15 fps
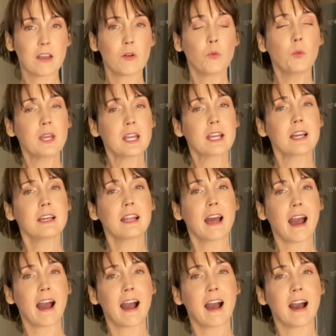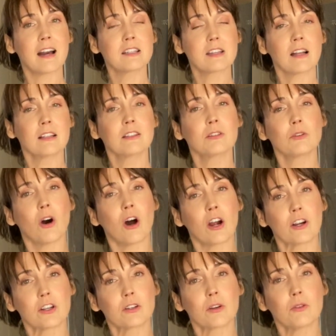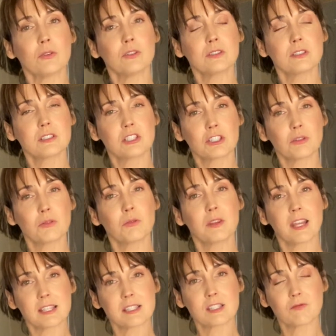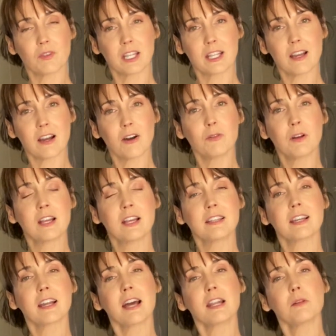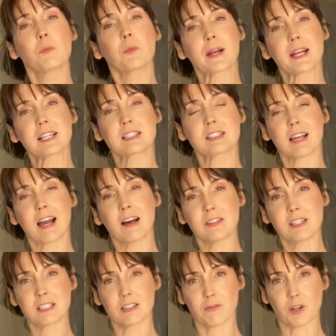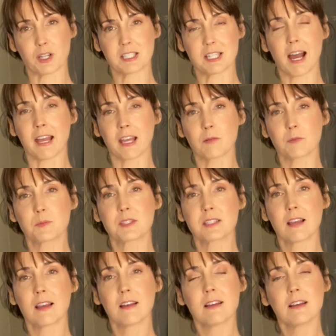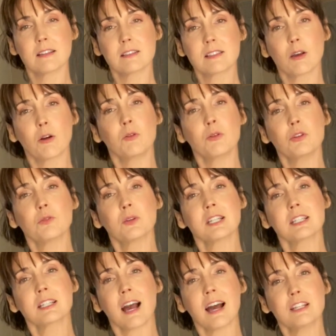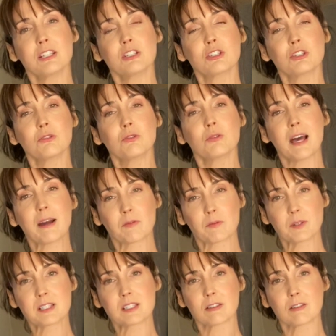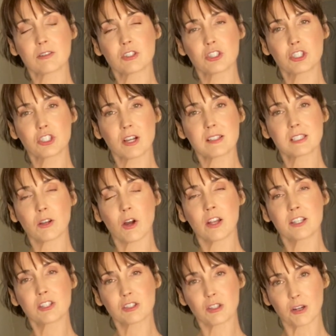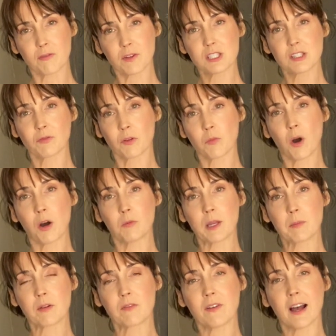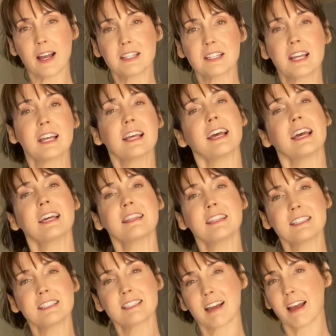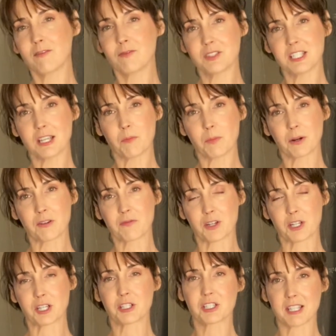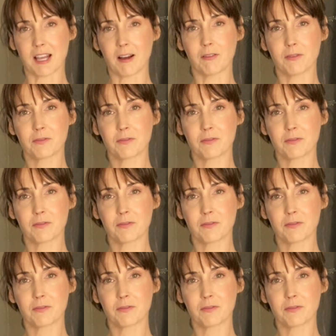We can add a little article to this video that kind of breaks down the different types. So you can kind of do that research just on the surface from what we provide and then dive deeper for yourself.